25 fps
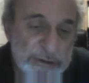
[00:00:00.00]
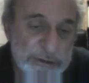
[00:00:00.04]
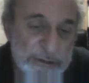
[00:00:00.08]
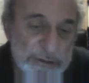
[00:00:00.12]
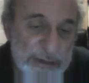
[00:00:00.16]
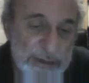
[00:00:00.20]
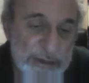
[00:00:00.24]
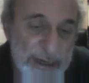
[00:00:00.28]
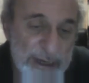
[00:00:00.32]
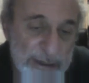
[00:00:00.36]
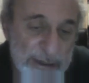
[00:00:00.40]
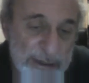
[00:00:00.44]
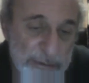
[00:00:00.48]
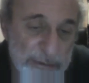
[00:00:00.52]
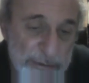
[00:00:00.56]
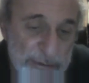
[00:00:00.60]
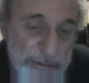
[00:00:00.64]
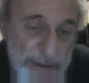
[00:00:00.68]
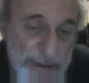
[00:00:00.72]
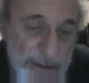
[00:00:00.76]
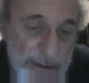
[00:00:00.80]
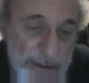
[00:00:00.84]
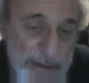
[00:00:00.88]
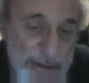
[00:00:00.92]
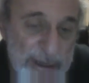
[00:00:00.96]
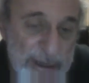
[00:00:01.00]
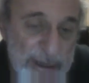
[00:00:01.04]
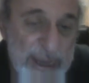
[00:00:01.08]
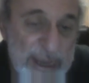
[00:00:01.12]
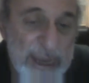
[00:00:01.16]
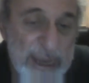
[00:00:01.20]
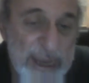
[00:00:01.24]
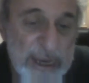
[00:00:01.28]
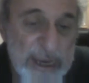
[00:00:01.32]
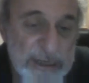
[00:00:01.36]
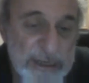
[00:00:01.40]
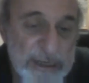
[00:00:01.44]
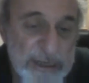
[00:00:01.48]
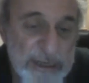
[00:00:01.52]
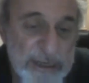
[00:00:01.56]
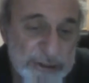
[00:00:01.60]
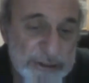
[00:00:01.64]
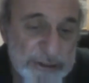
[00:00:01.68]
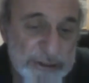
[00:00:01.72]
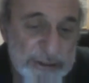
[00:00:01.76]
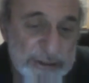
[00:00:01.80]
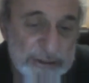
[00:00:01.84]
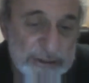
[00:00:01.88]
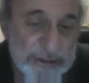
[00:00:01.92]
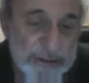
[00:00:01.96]
Hallelujah, his
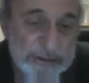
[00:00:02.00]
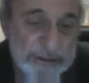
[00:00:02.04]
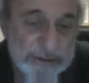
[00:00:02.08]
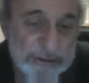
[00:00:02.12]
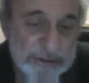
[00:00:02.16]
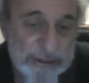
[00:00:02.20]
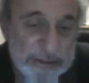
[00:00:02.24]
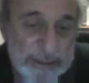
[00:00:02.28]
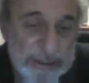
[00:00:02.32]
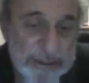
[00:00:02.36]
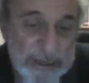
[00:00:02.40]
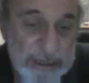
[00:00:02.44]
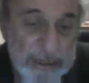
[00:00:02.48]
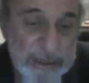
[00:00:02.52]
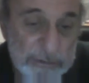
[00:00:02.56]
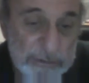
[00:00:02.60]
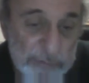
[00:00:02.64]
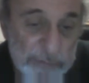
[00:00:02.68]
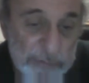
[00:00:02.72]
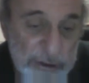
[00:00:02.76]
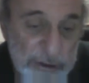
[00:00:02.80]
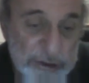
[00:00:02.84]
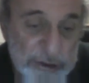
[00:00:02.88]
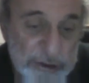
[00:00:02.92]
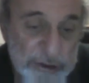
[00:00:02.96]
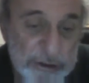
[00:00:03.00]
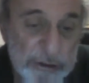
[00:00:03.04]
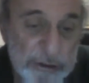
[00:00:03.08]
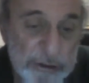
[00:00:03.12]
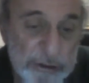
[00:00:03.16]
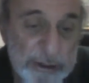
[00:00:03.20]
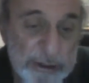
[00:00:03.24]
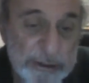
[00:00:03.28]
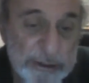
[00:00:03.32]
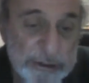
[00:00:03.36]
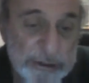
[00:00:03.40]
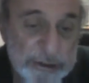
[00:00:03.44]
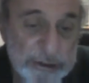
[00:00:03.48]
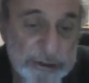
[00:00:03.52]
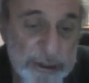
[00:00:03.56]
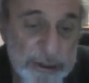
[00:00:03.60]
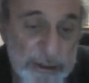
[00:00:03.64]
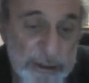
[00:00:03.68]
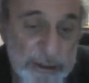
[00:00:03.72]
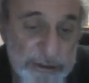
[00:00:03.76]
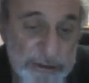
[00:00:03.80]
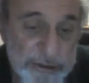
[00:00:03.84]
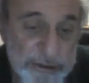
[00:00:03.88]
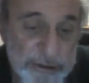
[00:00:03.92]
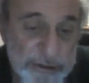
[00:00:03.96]
version got into the
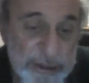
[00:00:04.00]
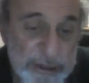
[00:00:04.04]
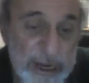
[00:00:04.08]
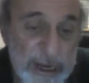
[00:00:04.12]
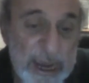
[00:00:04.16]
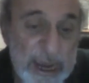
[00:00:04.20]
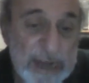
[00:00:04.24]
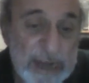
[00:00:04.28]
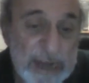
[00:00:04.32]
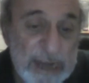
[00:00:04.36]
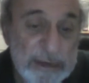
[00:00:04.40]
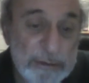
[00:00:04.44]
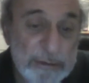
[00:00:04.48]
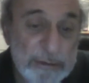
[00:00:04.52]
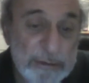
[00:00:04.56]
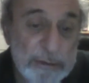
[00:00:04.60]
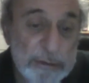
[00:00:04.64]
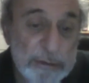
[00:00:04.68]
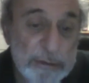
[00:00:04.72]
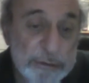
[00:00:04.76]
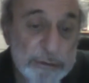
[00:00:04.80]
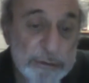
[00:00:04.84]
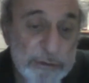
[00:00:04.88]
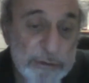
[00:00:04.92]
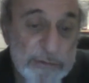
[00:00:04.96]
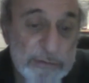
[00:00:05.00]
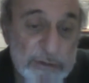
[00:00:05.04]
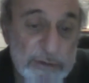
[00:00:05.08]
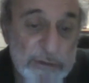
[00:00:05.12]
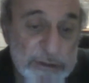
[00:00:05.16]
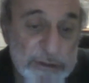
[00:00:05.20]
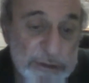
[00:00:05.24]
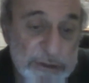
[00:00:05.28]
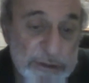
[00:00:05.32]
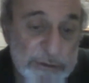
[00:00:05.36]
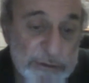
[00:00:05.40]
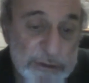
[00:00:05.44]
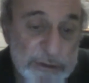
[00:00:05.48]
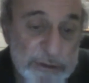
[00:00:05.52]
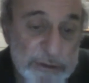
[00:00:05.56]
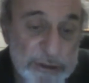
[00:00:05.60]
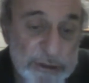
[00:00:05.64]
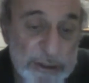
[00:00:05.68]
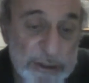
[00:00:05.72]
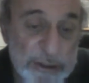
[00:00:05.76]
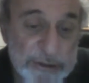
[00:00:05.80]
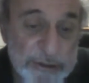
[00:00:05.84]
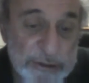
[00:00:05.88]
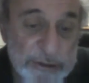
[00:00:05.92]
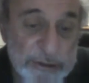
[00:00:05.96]
charts, and there were 3 versions of the
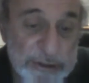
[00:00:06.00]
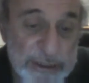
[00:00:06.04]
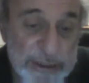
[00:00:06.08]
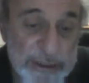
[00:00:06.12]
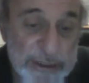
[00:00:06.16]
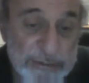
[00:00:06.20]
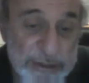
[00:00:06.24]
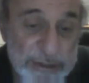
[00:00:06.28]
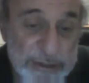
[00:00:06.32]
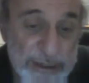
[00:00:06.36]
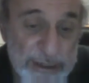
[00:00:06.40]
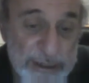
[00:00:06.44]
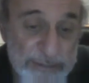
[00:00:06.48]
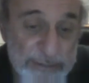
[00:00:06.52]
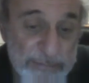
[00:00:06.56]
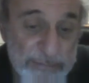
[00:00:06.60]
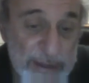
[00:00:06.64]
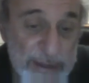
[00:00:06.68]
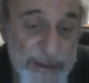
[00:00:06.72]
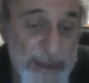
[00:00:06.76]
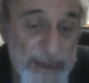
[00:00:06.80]
charts at the same time.